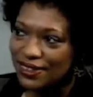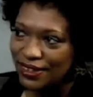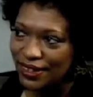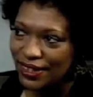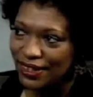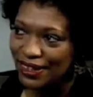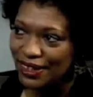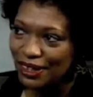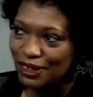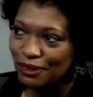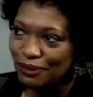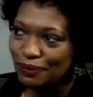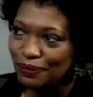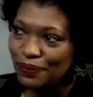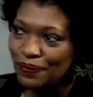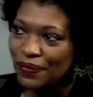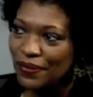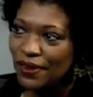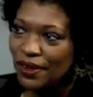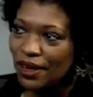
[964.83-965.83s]
thinking
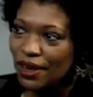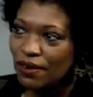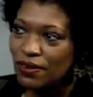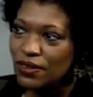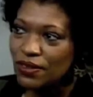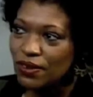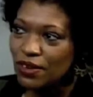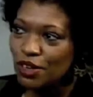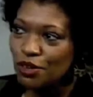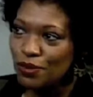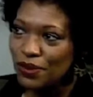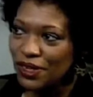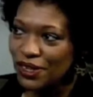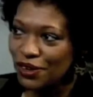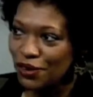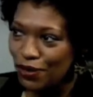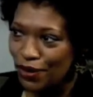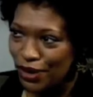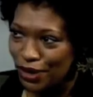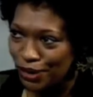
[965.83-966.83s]
I was going to be a
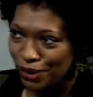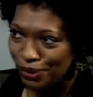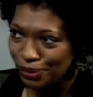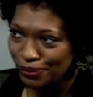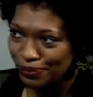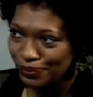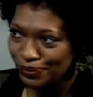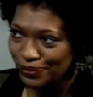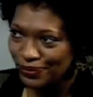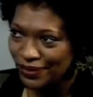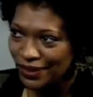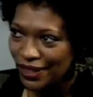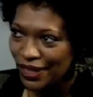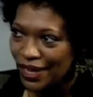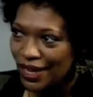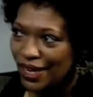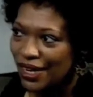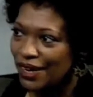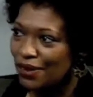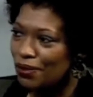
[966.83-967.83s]
lawyer.
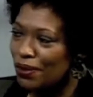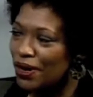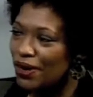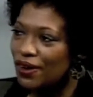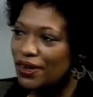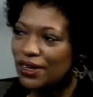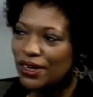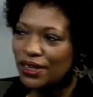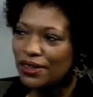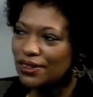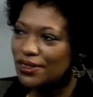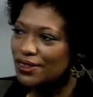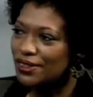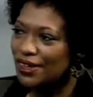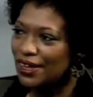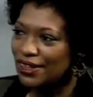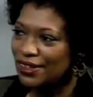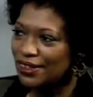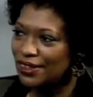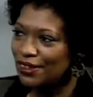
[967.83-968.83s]
And where I got this
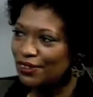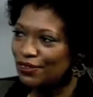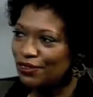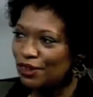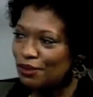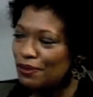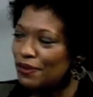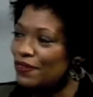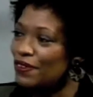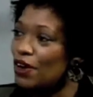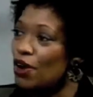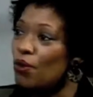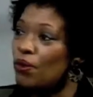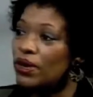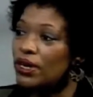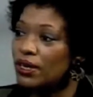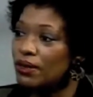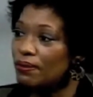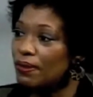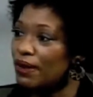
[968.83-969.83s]
idea from, no
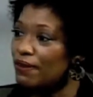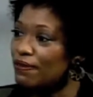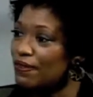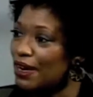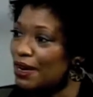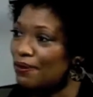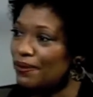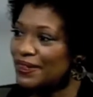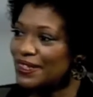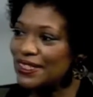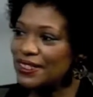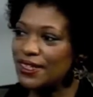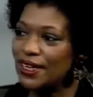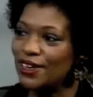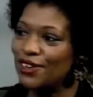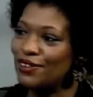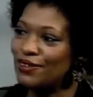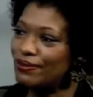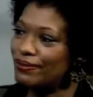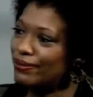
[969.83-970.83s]
one in my family said
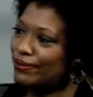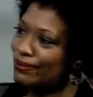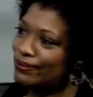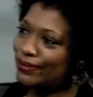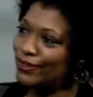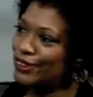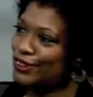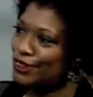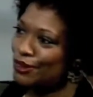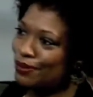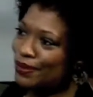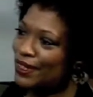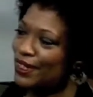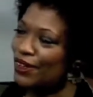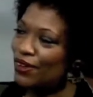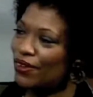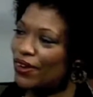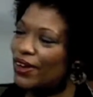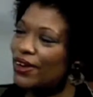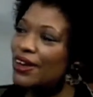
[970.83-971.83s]
you should be a
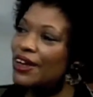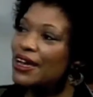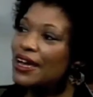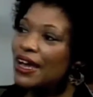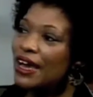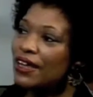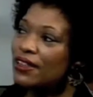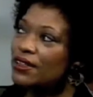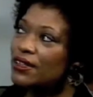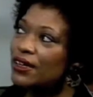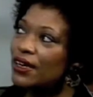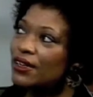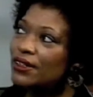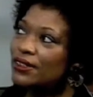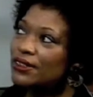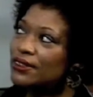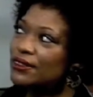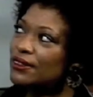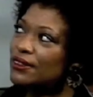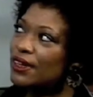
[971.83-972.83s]
lawyer. I think I
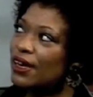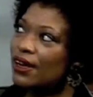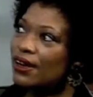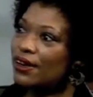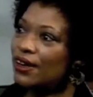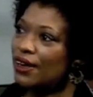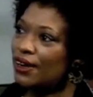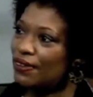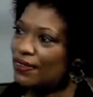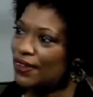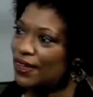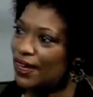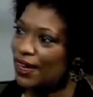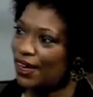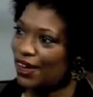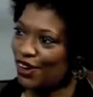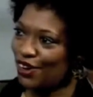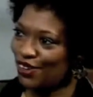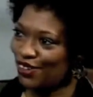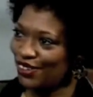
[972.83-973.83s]
just got it out of the
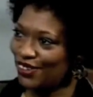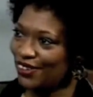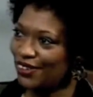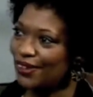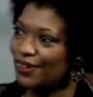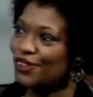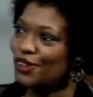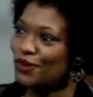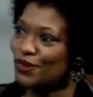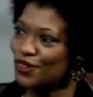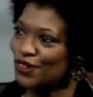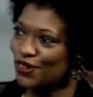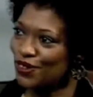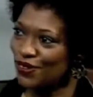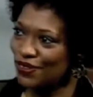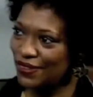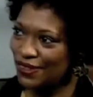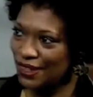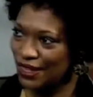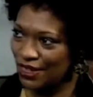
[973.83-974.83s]
air. You know, there were
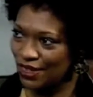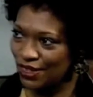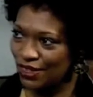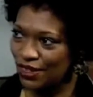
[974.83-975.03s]
certain things,